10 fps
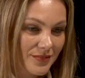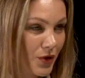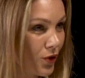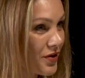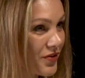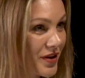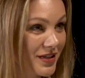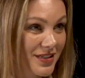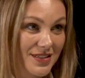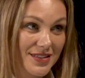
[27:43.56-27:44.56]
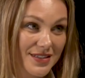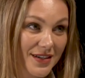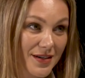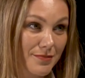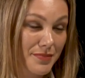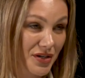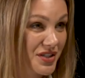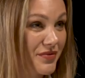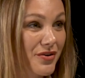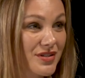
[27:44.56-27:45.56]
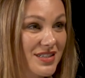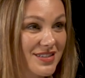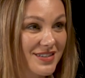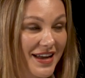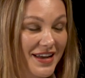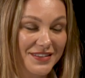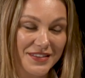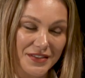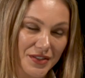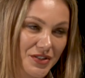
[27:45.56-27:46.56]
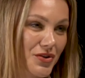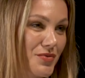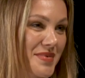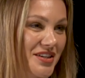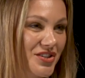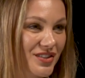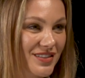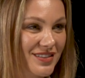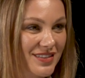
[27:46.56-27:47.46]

the only thing is perseverance and determination.